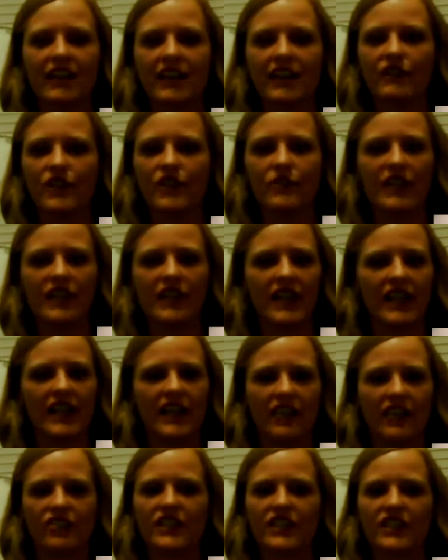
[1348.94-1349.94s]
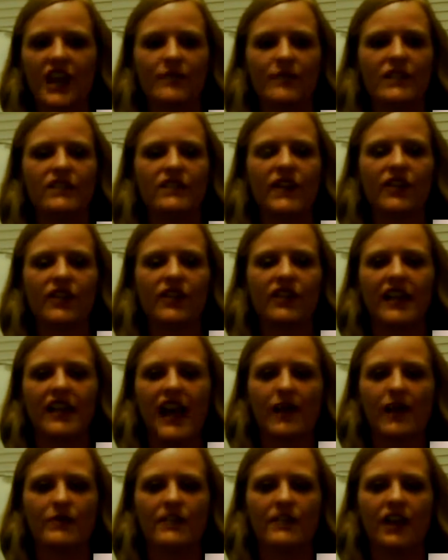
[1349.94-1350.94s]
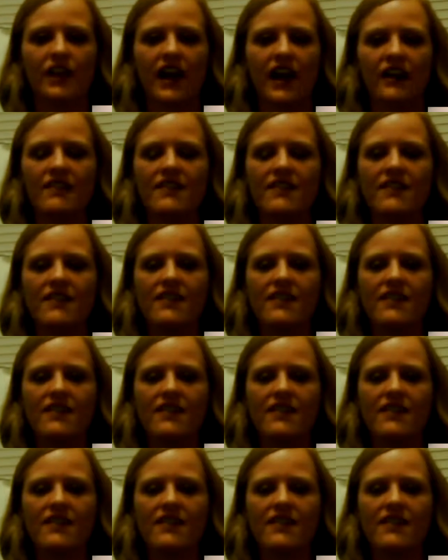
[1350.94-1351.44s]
you get it another time, it's found on Amazon.